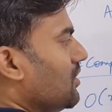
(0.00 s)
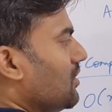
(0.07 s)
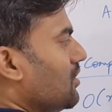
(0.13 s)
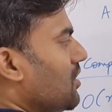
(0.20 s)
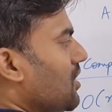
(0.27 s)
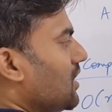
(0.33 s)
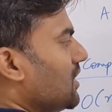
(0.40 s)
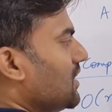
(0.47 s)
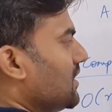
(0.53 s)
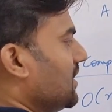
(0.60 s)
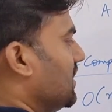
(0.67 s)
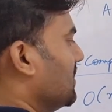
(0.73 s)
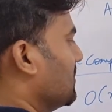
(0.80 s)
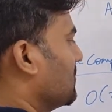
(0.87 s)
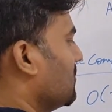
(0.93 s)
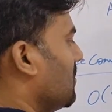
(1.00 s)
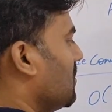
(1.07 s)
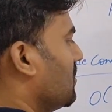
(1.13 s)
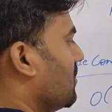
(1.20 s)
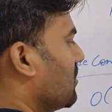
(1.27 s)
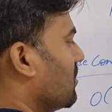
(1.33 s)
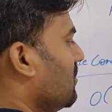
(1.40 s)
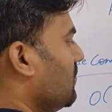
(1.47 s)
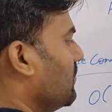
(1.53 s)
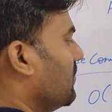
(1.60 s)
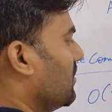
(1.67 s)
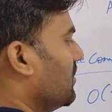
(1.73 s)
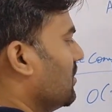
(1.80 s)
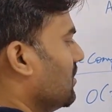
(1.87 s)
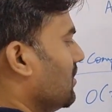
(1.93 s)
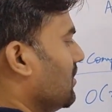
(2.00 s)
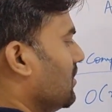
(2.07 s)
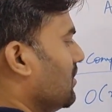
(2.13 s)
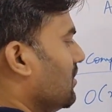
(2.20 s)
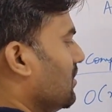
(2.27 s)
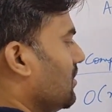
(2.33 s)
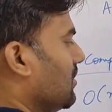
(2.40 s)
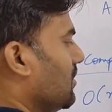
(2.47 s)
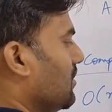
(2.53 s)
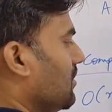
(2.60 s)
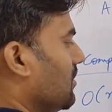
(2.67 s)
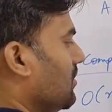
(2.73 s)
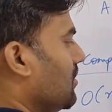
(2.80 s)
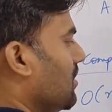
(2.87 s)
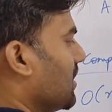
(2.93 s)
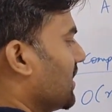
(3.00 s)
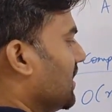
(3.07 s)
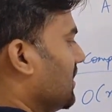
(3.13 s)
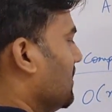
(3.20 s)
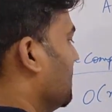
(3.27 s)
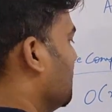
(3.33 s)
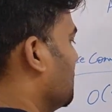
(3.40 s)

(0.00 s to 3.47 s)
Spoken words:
log n. So order of log n.